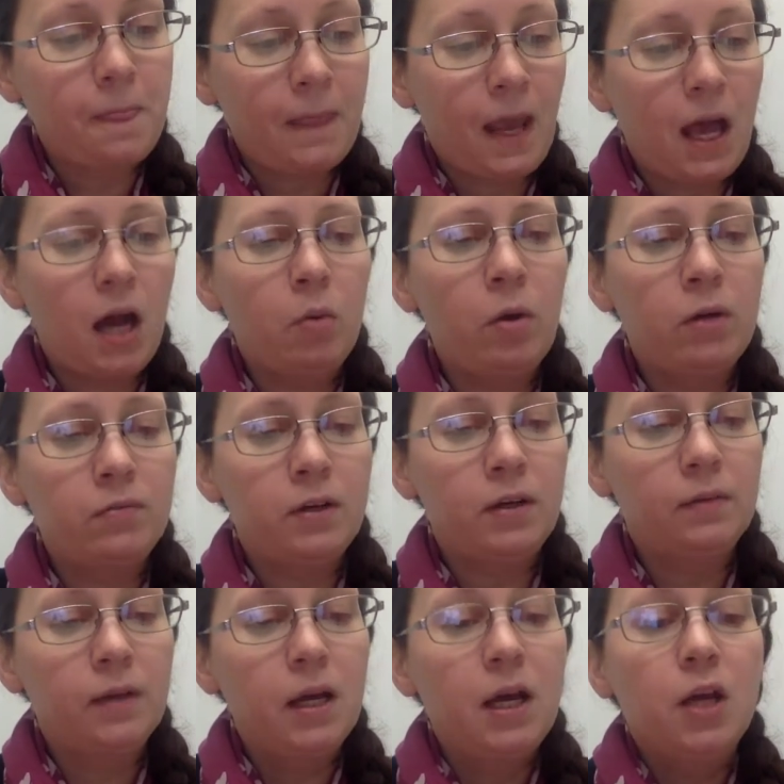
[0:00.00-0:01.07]
However,
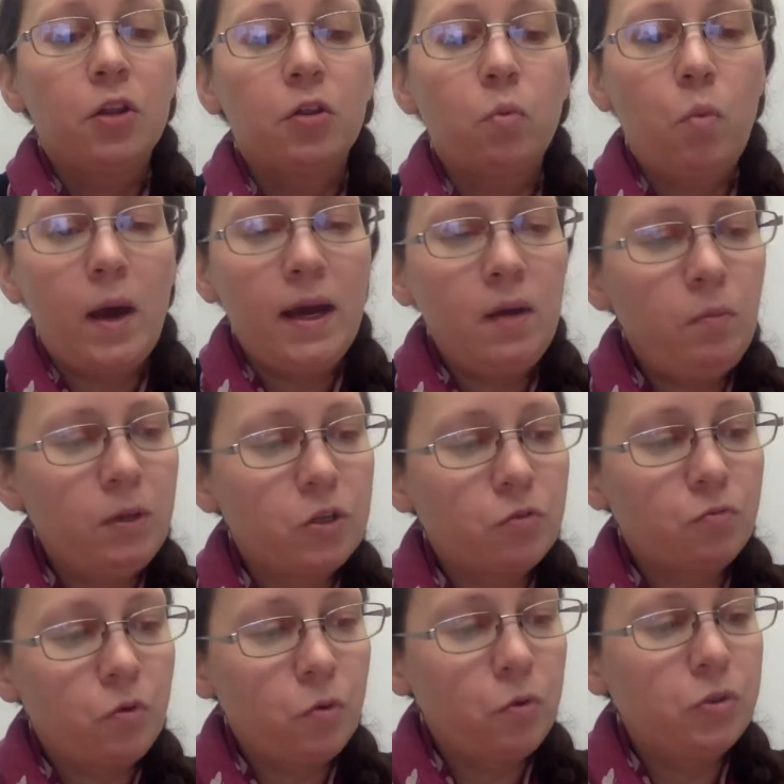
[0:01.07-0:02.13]
the way in which
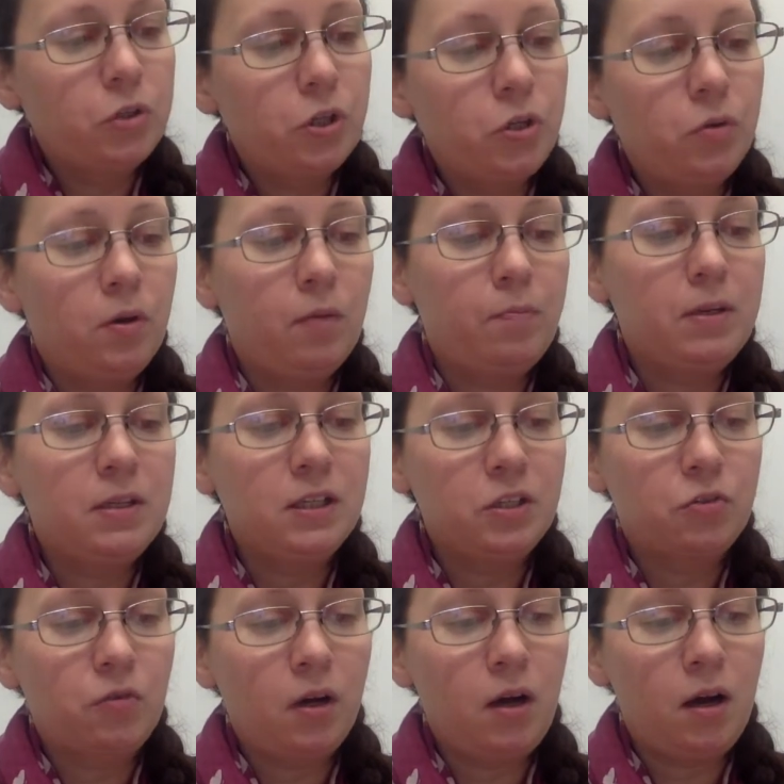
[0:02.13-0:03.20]
Rule 2 had been
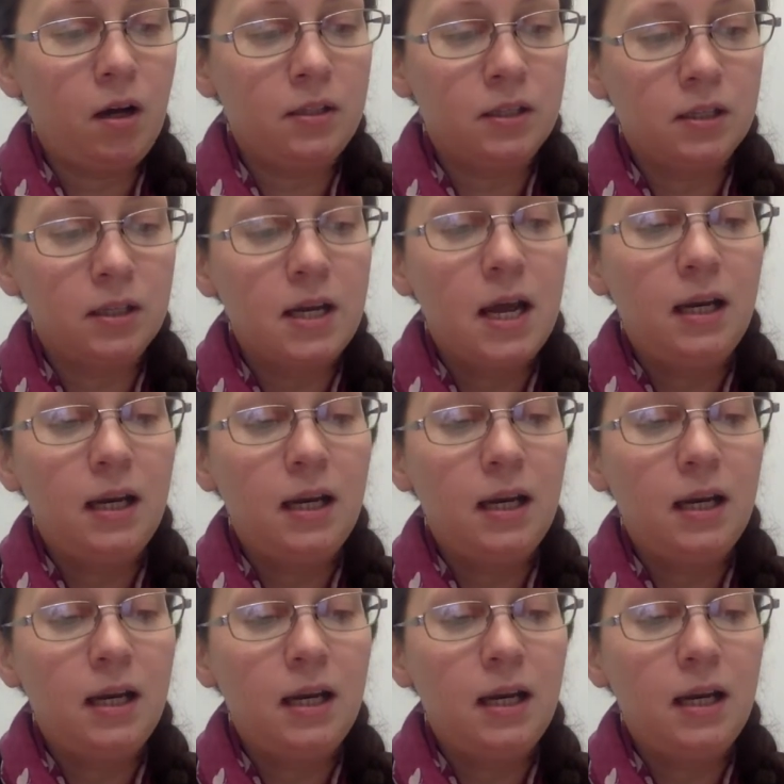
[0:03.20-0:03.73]
disregarded